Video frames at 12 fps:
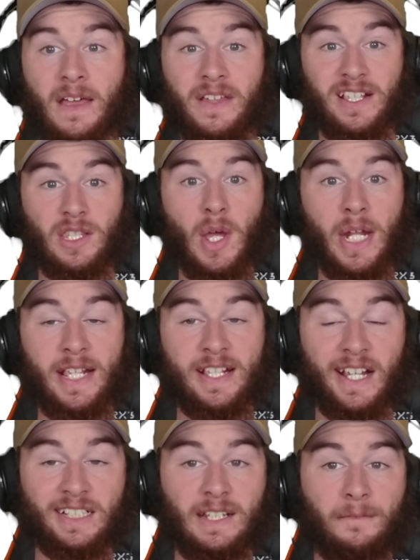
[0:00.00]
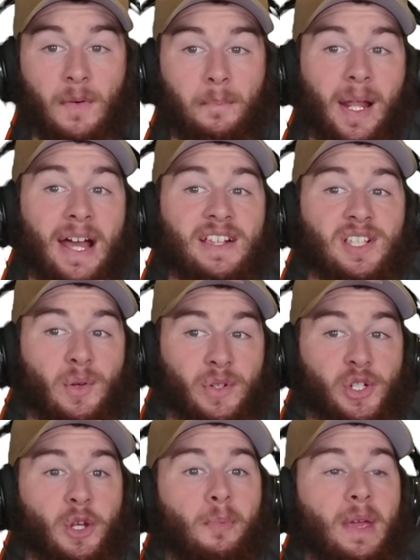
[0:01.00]
There's 36 different players, so it
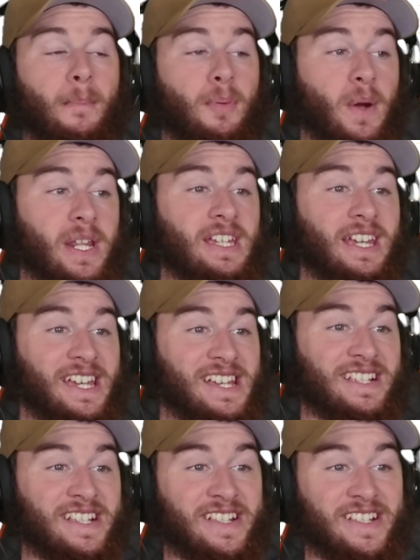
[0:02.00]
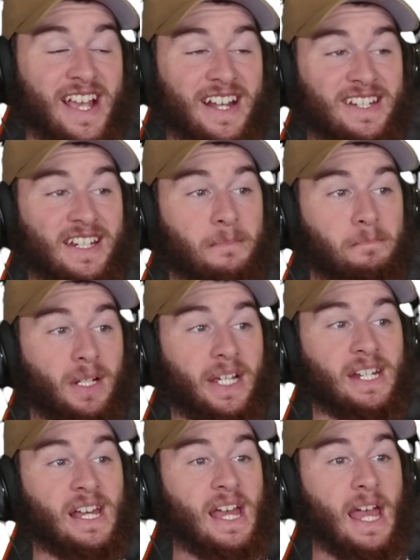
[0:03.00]
should be a pretty easy set to
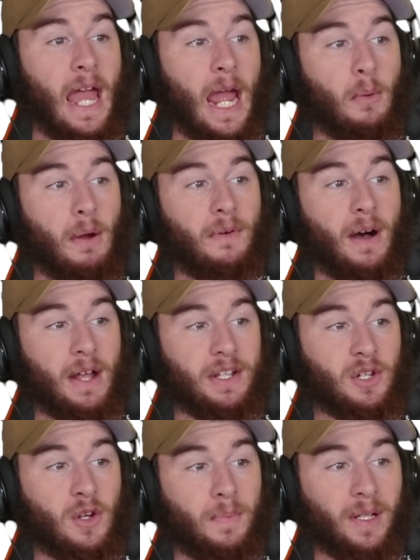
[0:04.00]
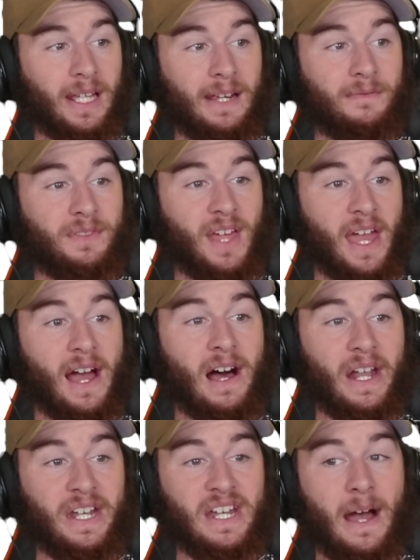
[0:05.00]
complete. However, I do believe there
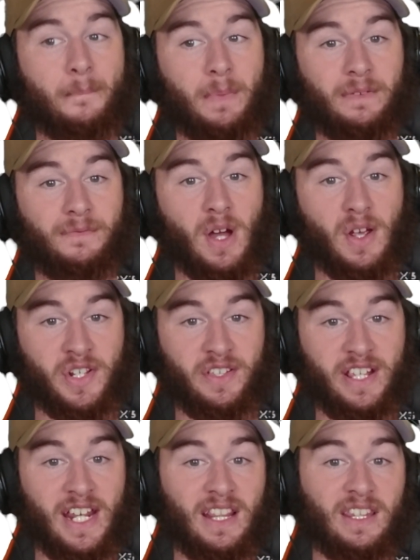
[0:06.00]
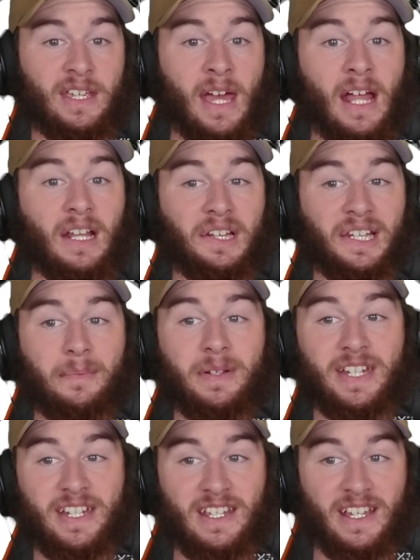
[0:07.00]
are numbered versions in the
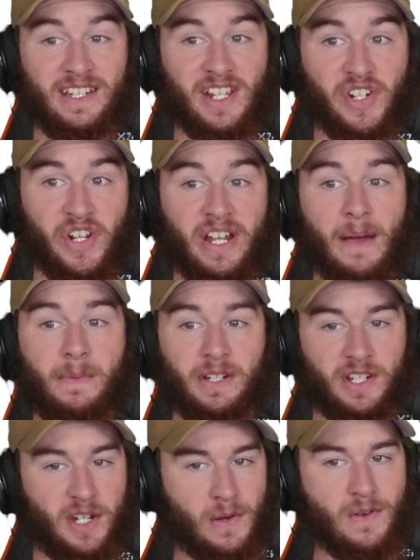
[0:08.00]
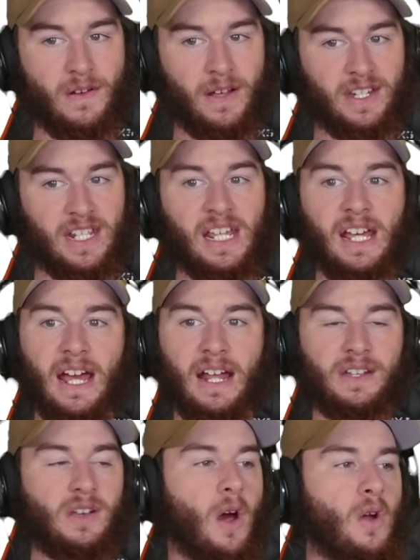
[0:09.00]
limited edition, numbered to 290.
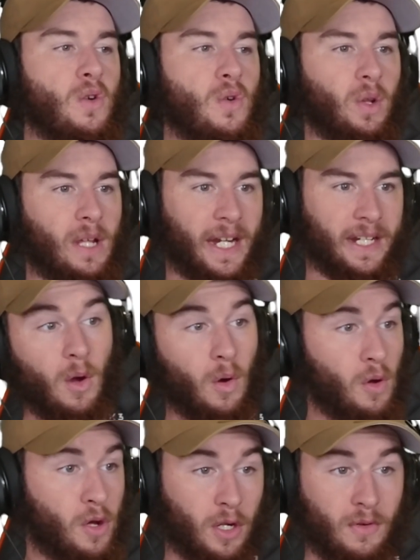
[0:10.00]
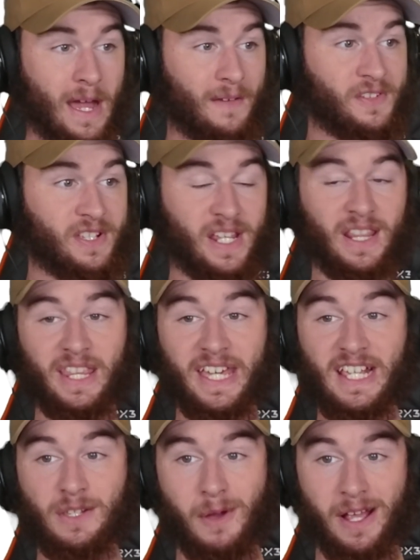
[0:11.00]
No, like, autographs in
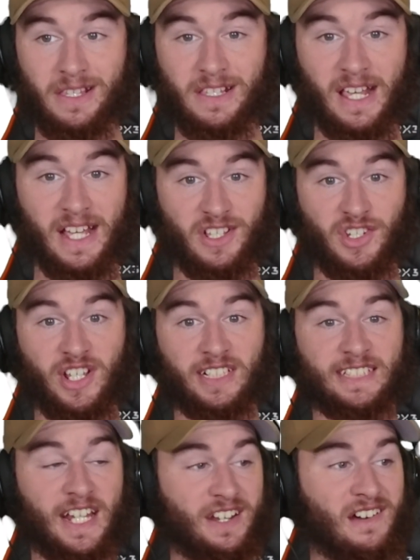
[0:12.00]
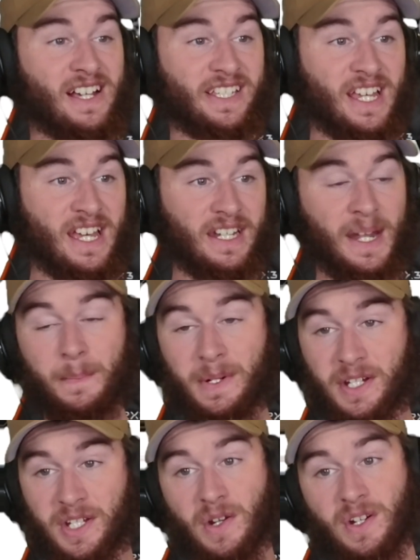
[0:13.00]
these ones. It's just a nice numbered
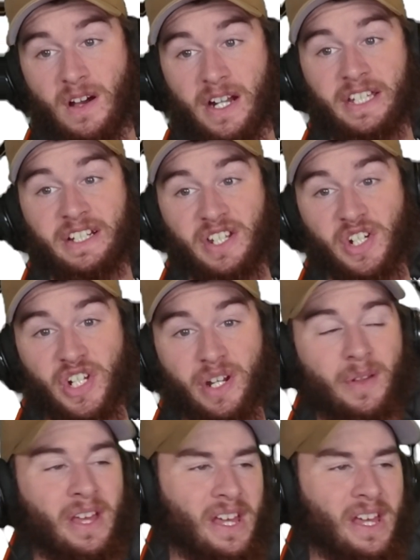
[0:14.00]
to 290 edition.